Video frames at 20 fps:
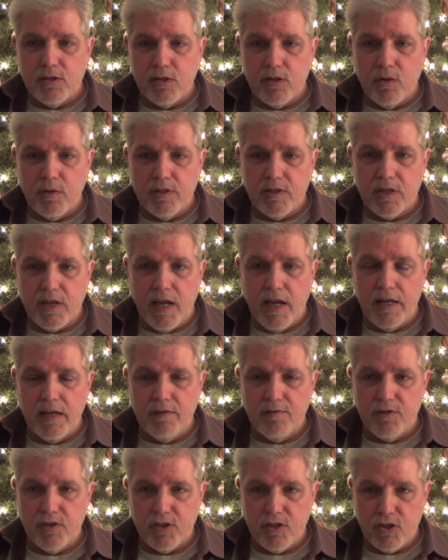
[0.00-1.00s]
so it's
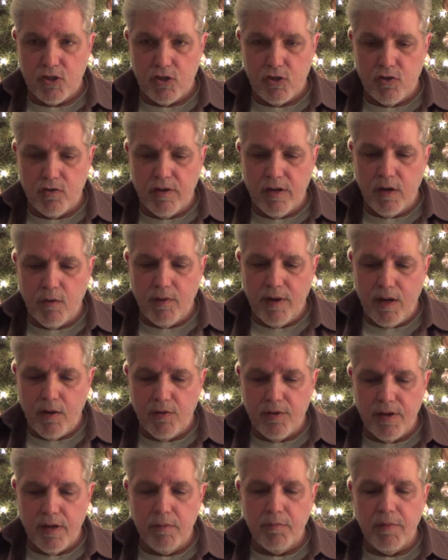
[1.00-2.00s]
kind of just stirring
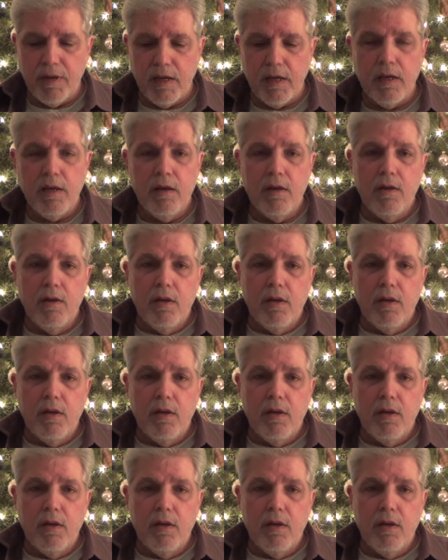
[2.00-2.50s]
around in me.